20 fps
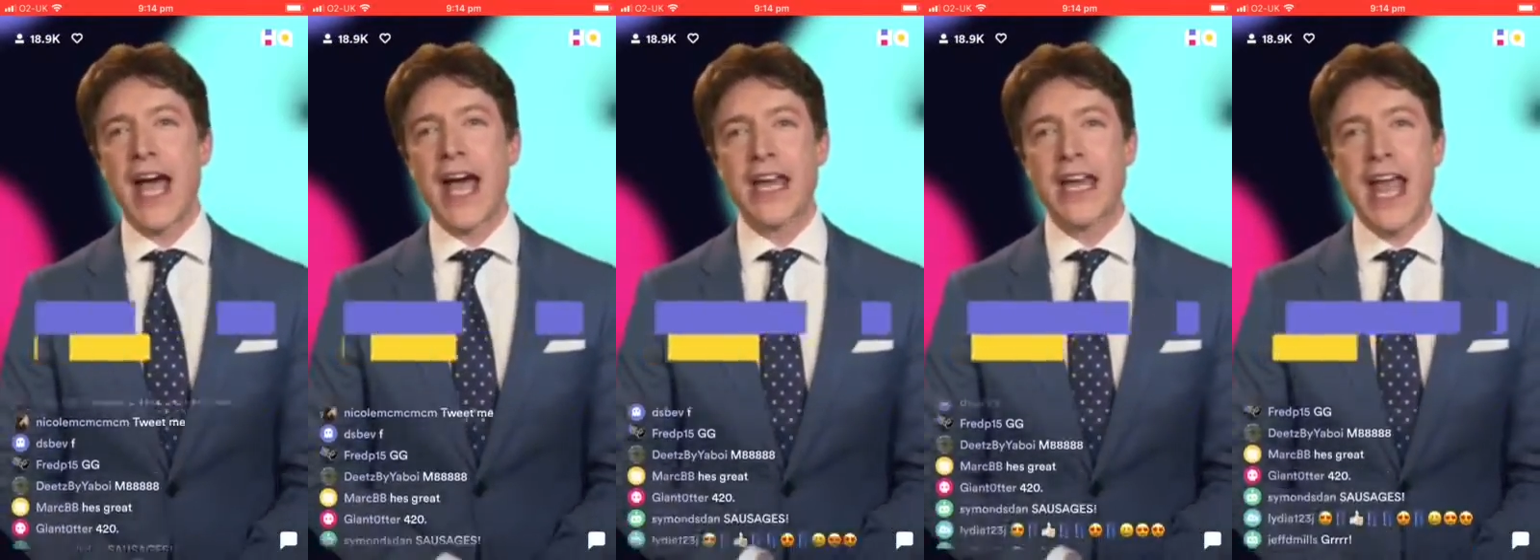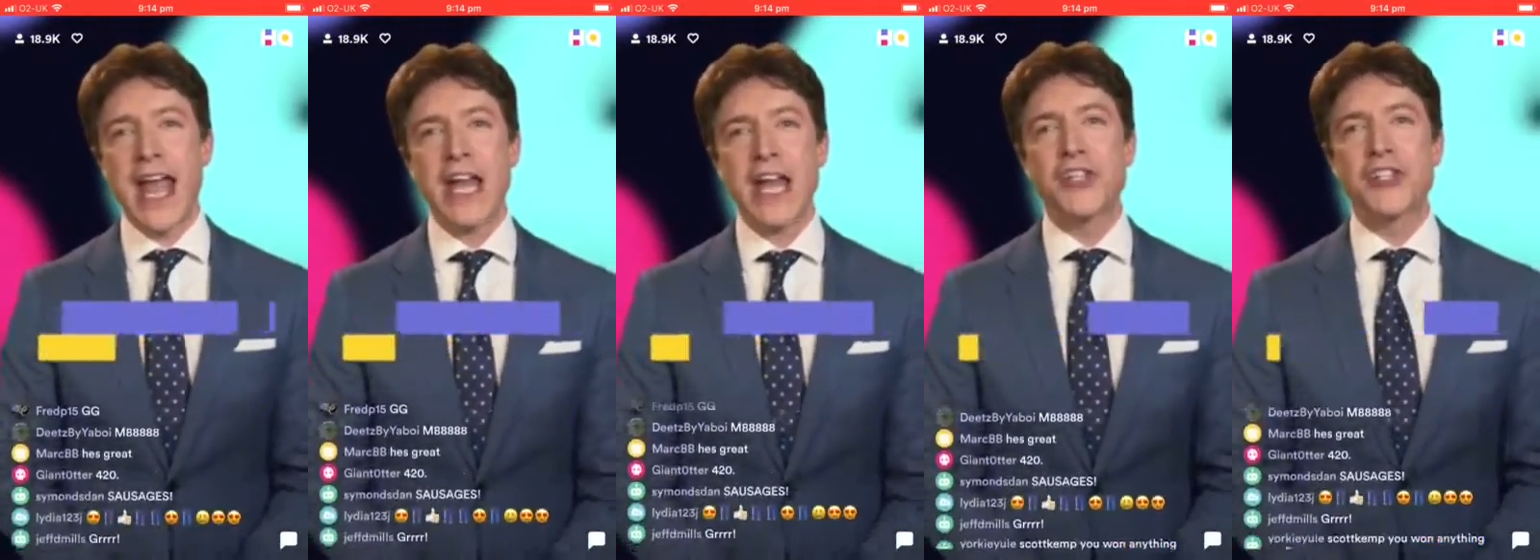
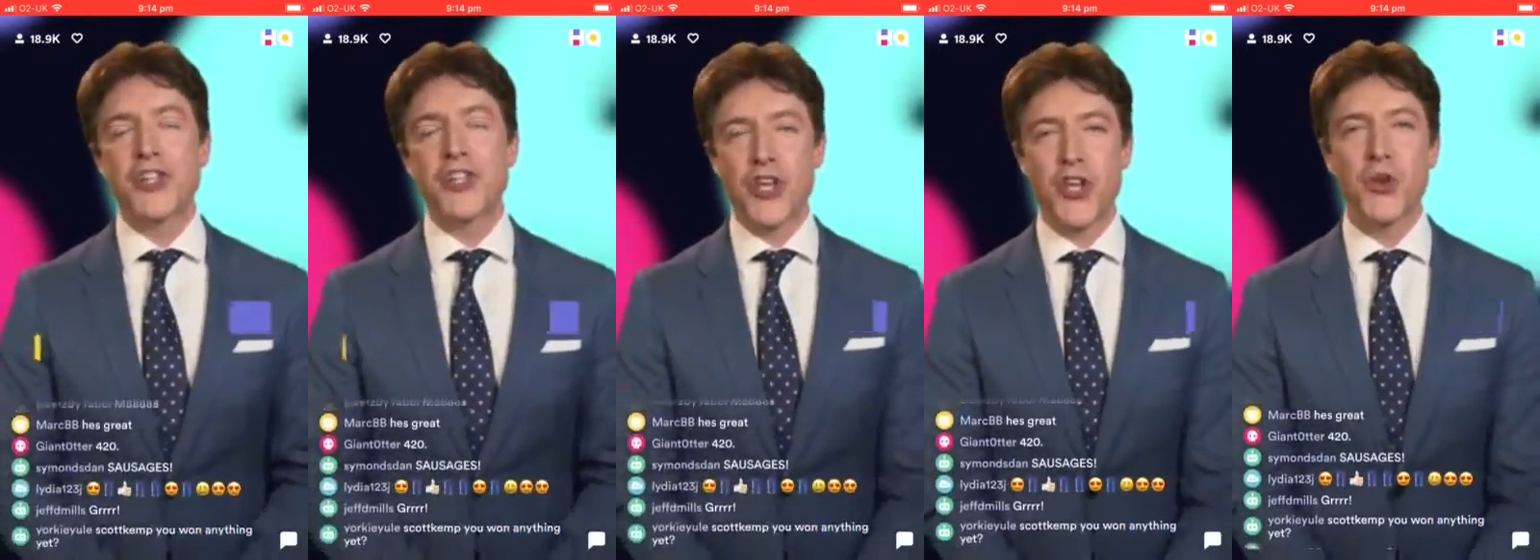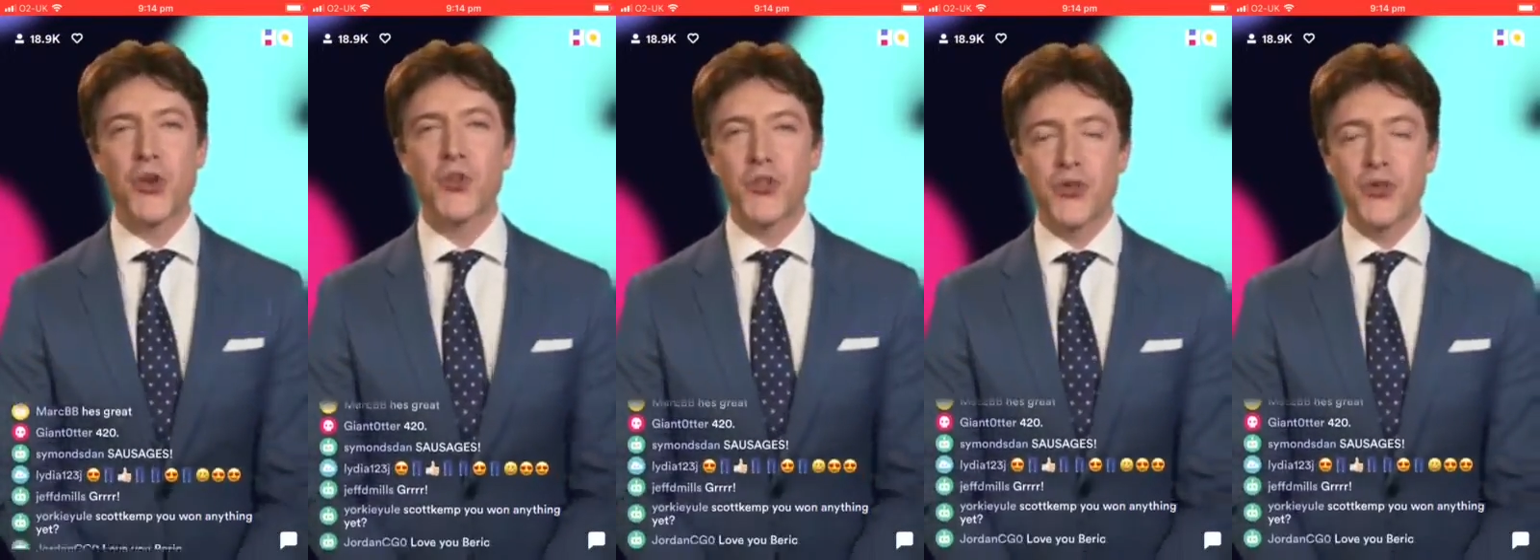at
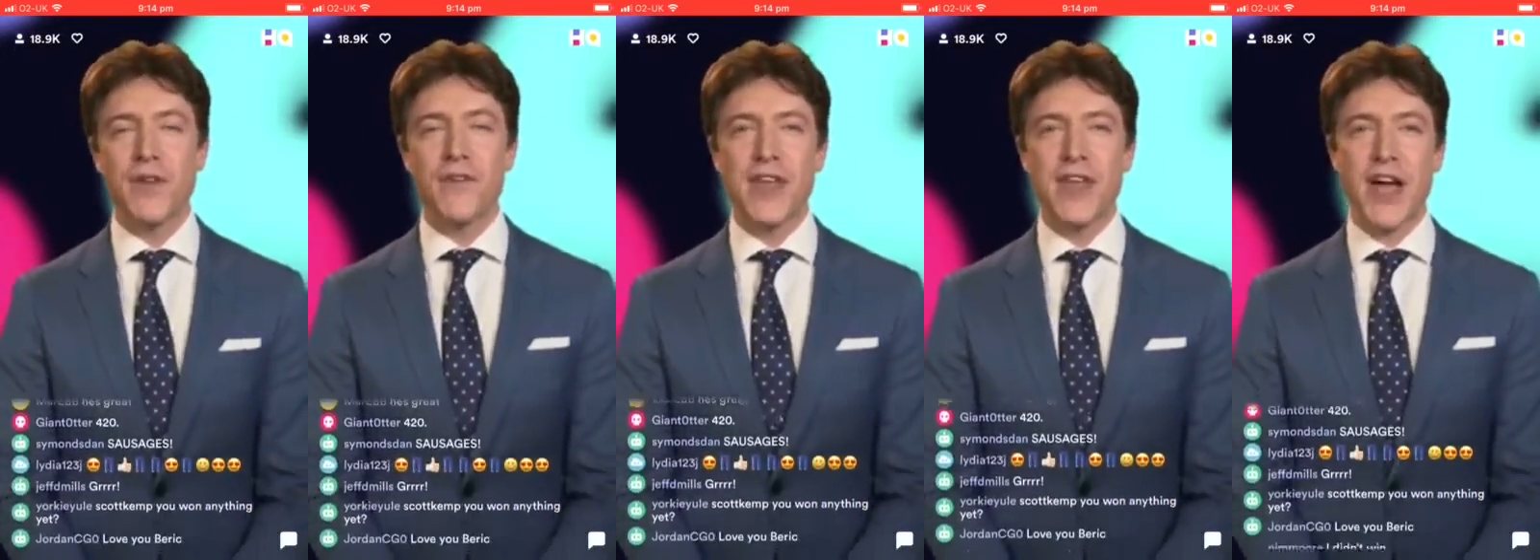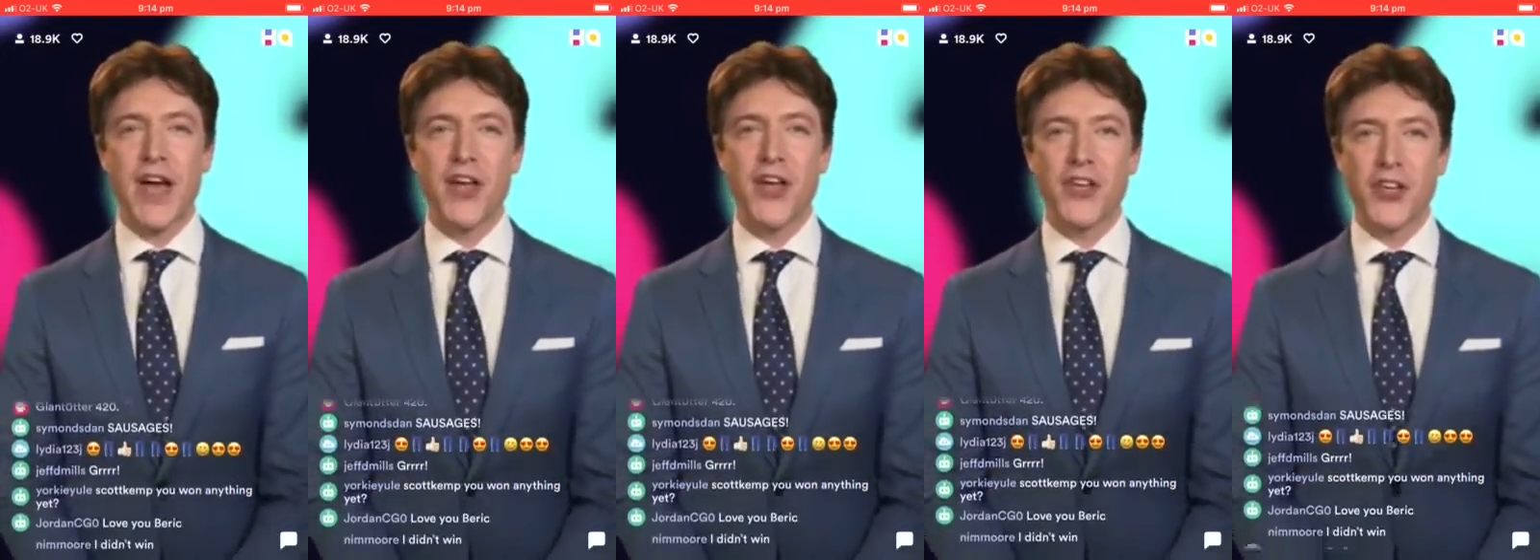HQ Trivia